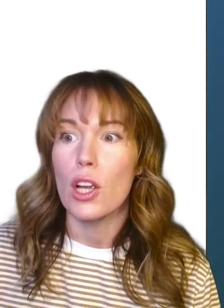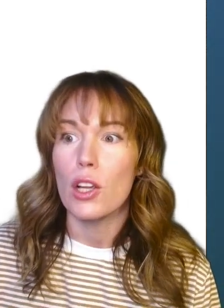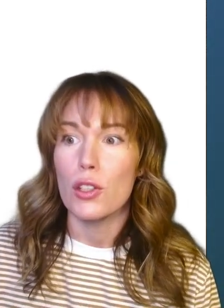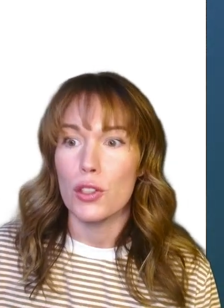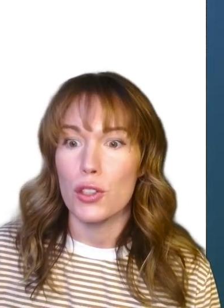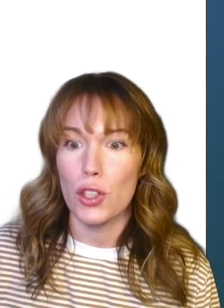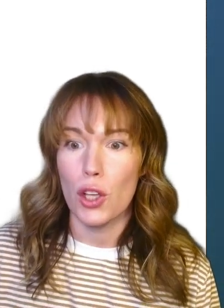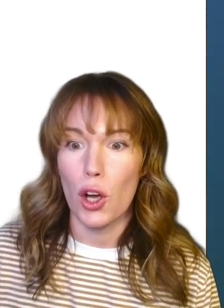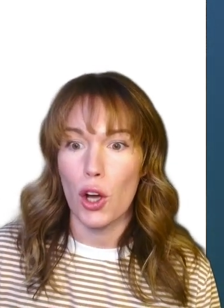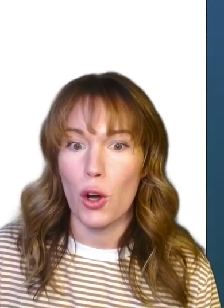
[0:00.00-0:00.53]

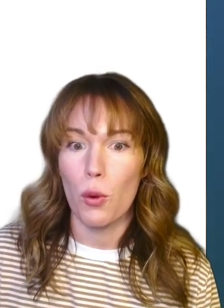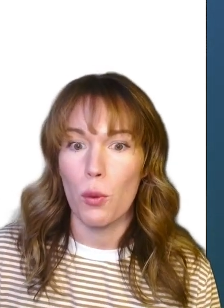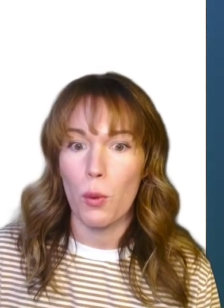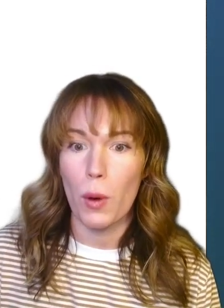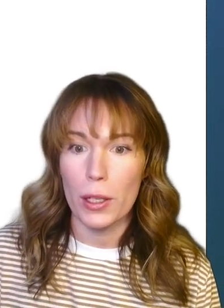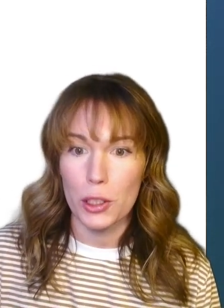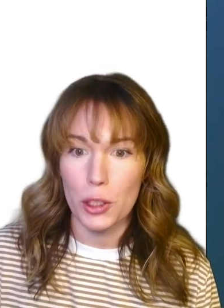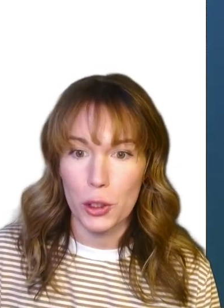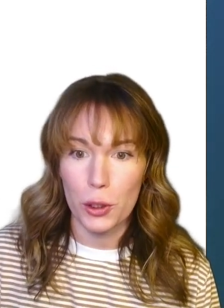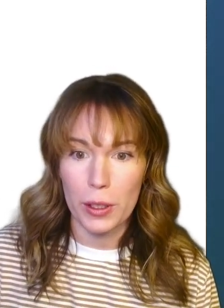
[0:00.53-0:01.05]
So
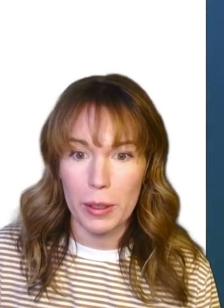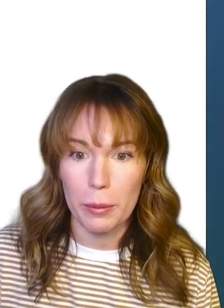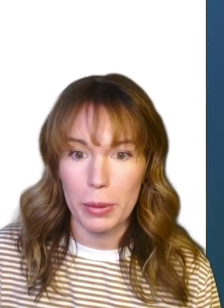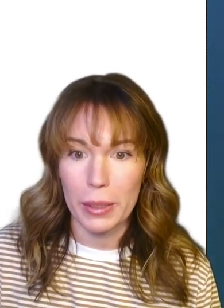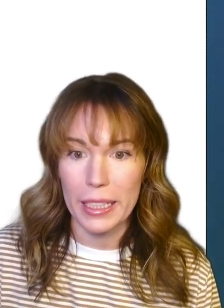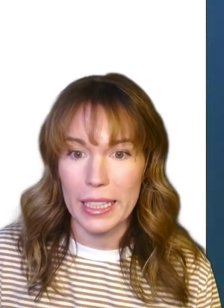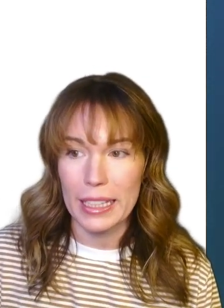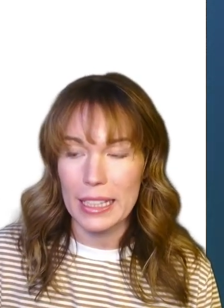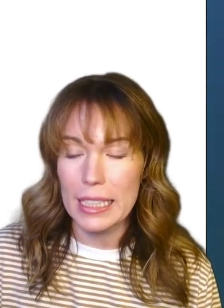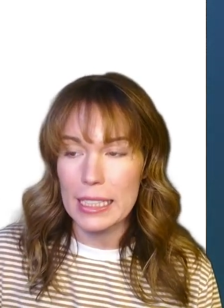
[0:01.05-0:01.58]
once you
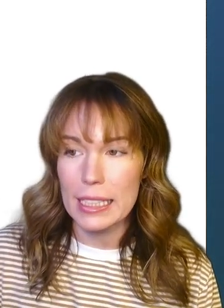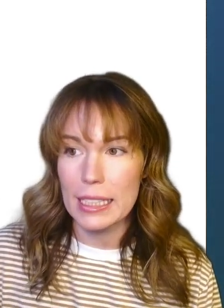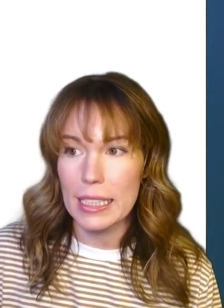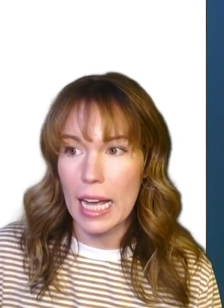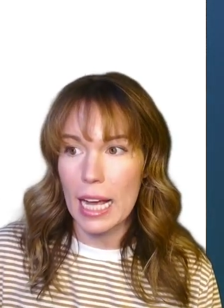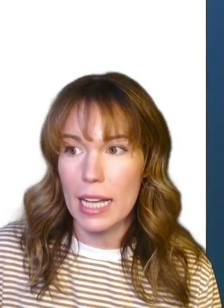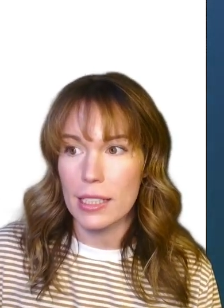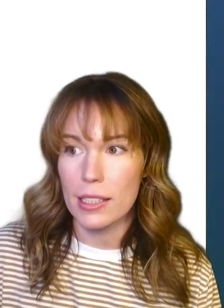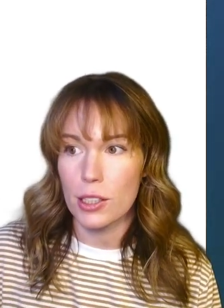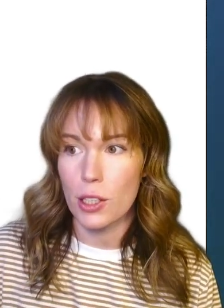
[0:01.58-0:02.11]
complete this
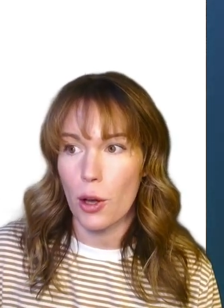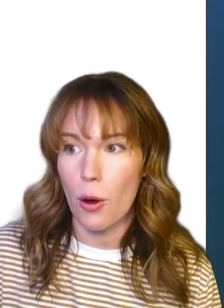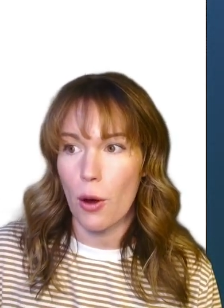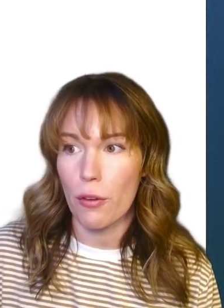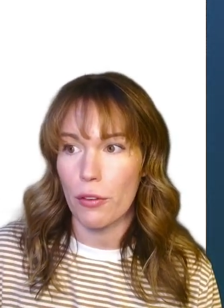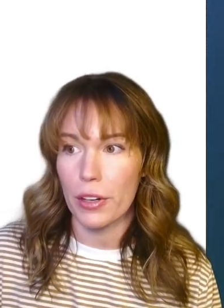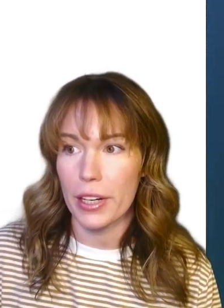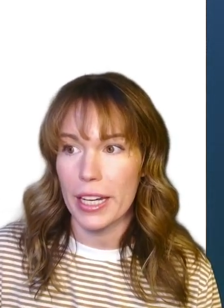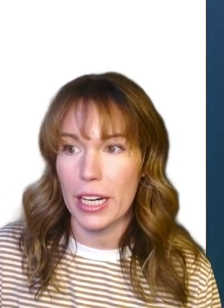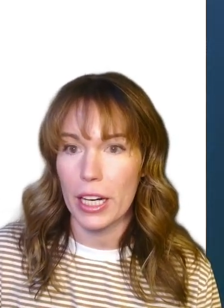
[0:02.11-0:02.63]
test, go
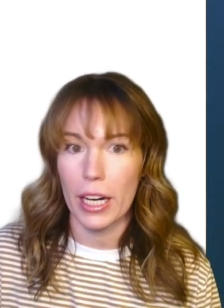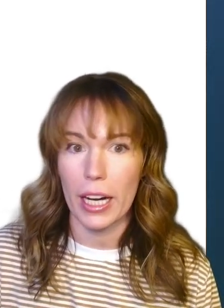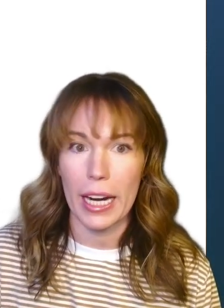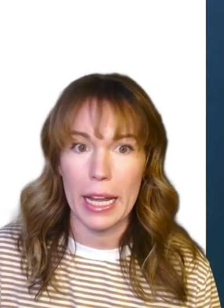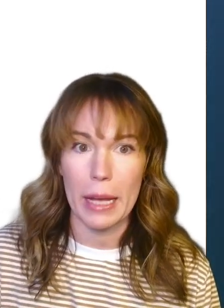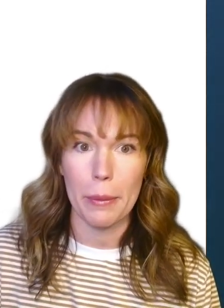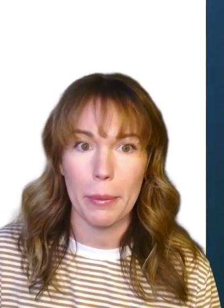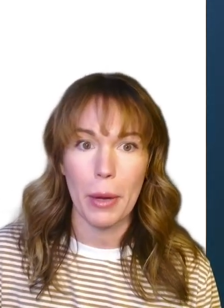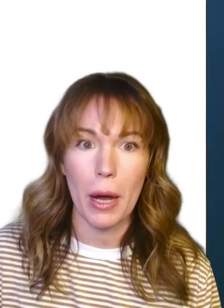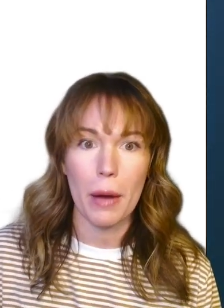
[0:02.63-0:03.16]
over here,
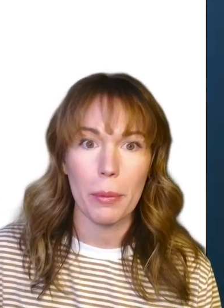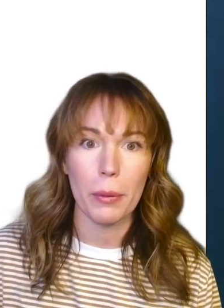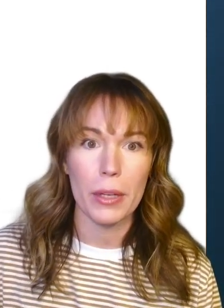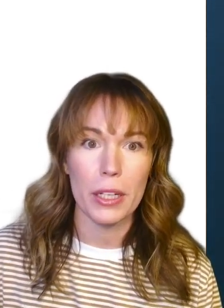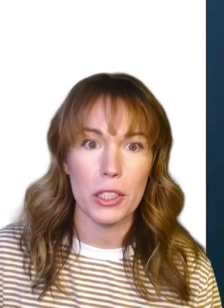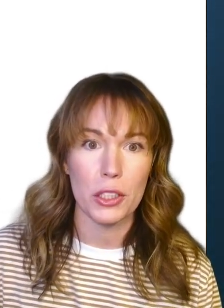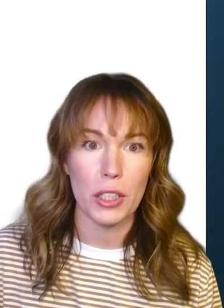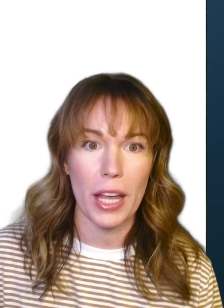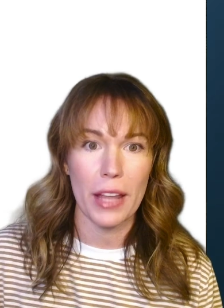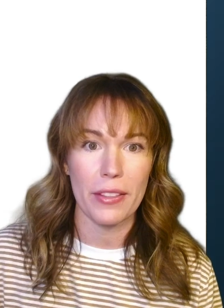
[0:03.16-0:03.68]
hit
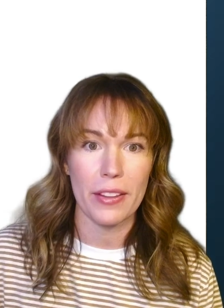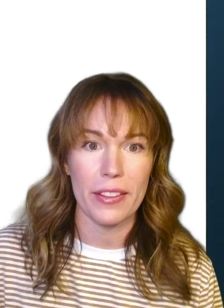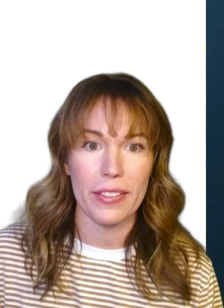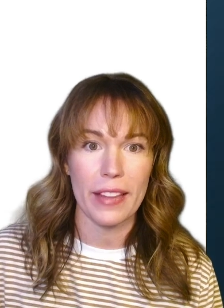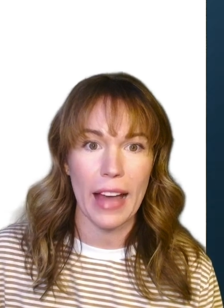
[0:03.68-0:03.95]
publish, and then